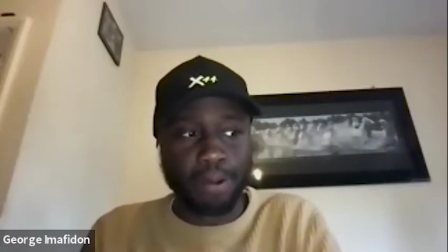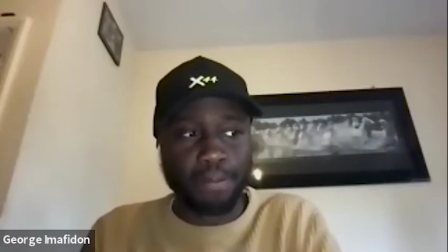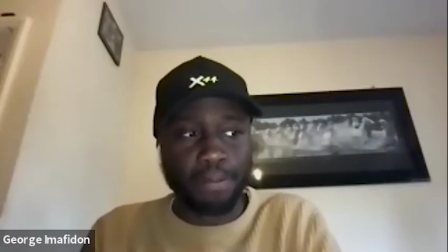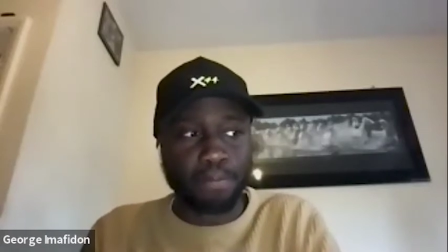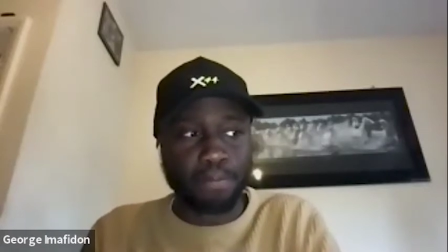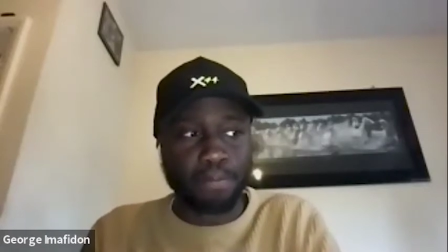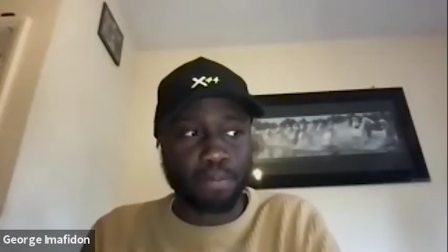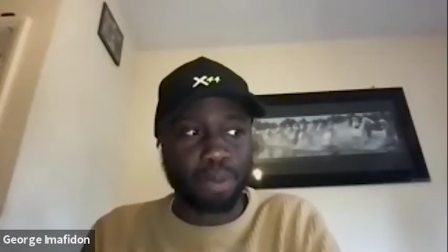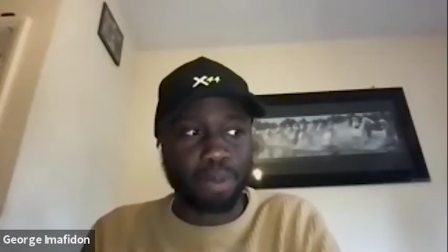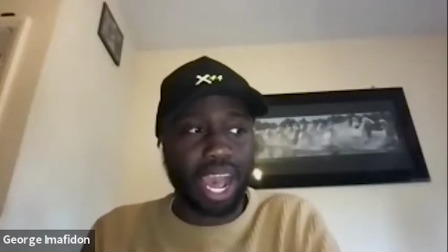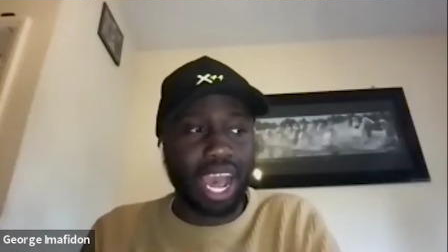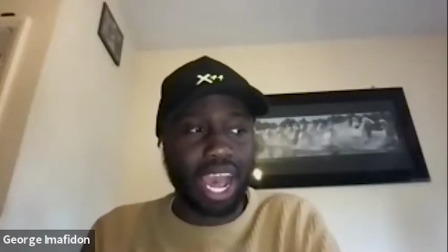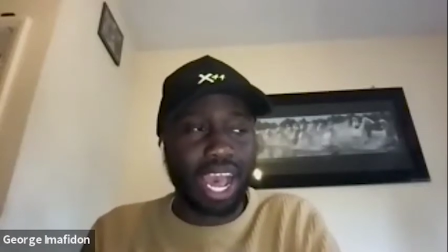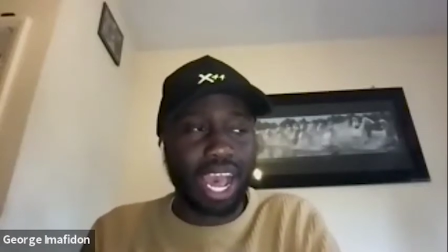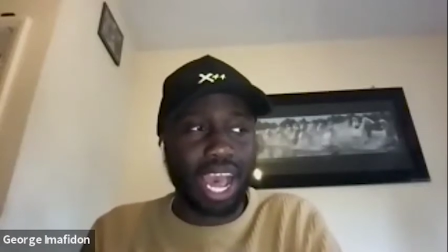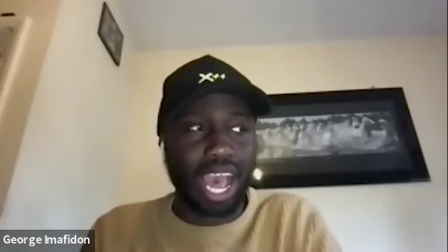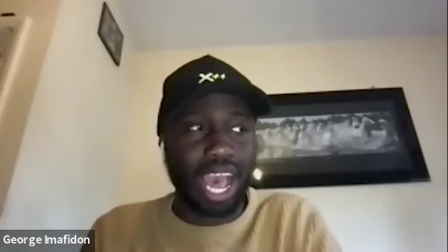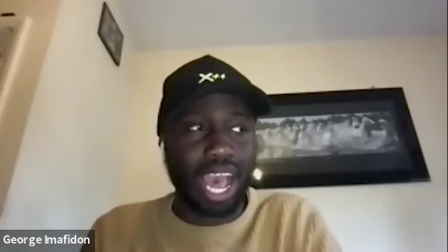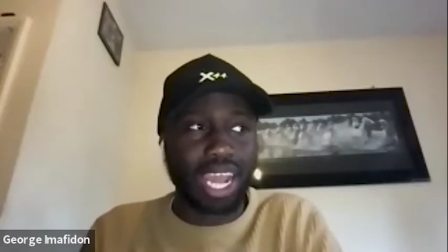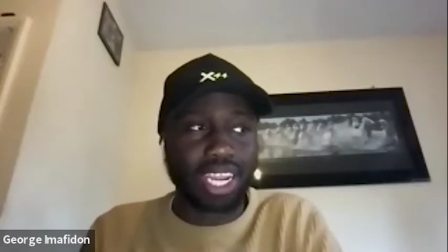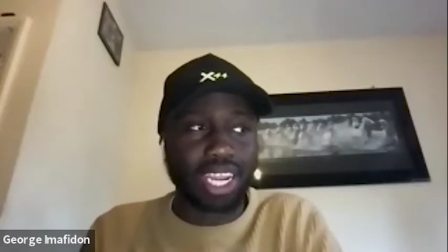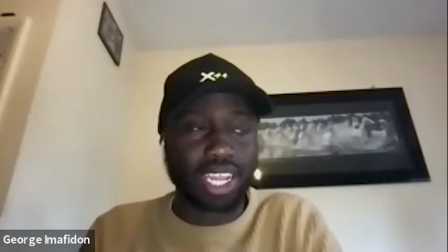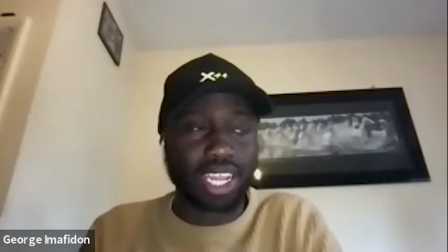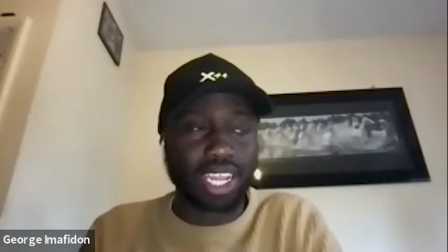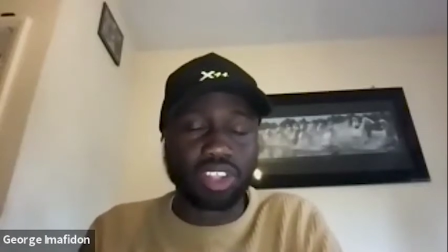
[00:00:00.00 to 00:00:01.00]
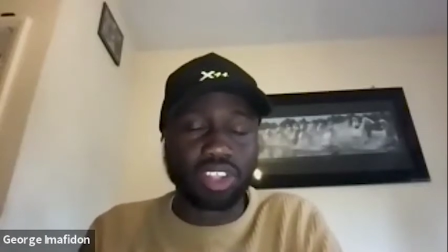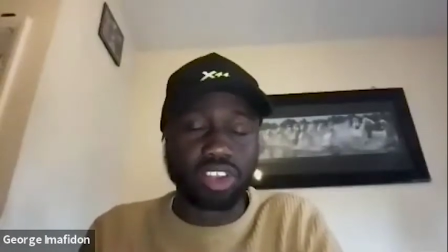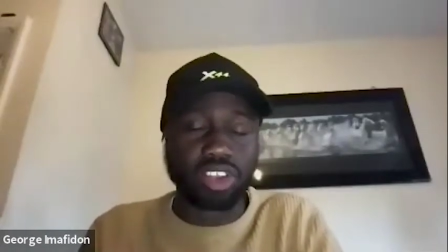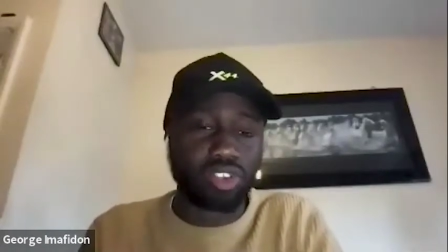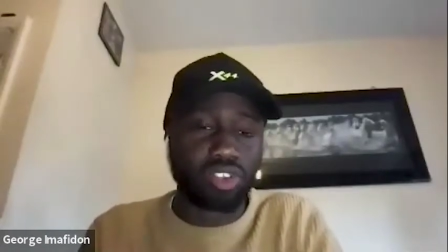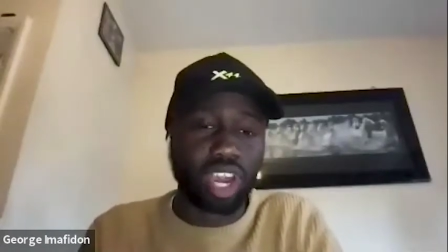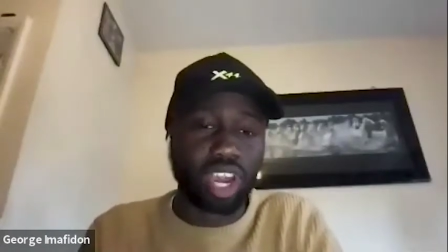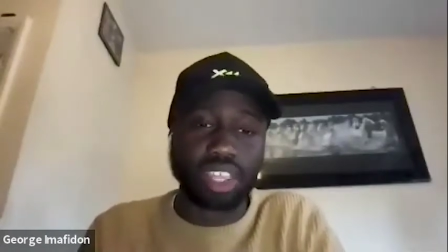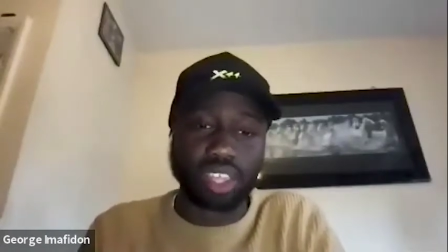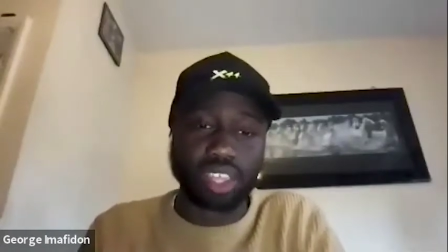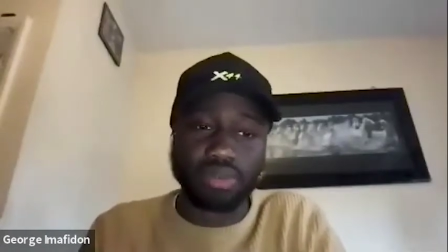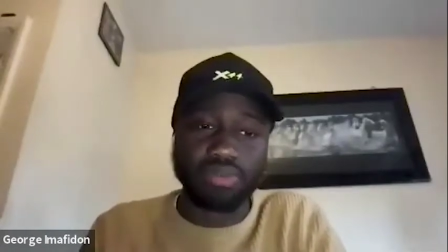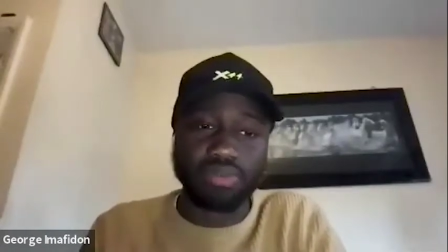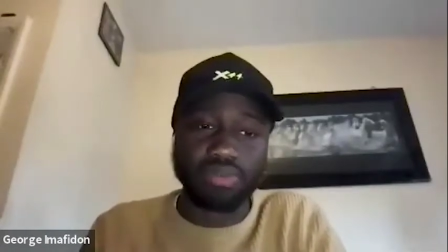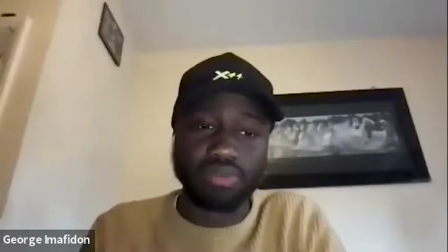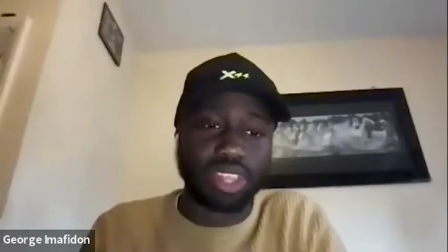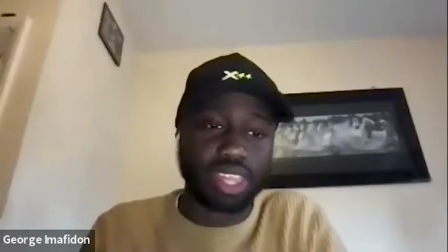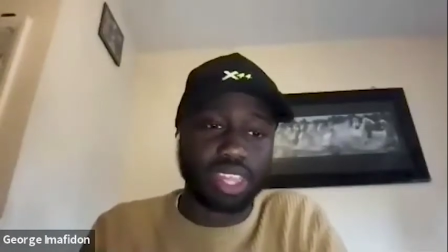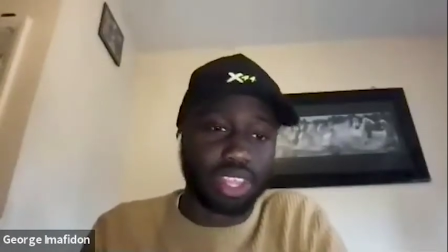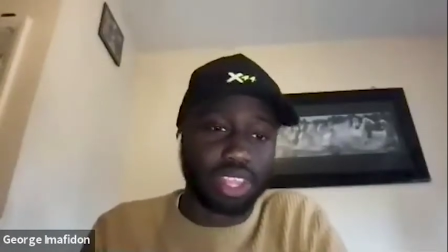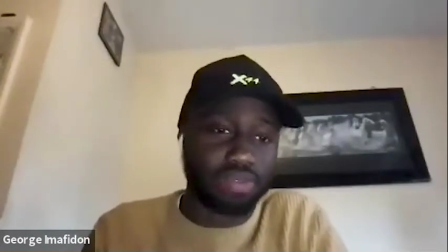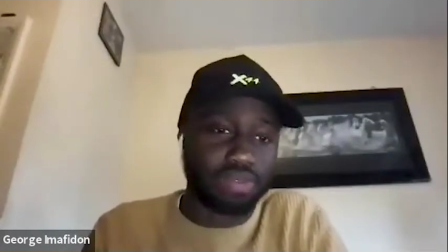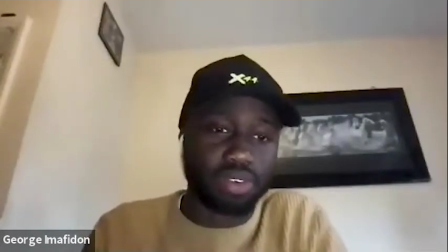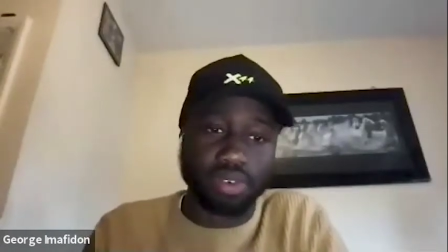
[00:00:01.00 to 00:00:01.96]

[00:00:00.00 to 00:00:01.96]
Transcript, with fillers: Um, but I need to try something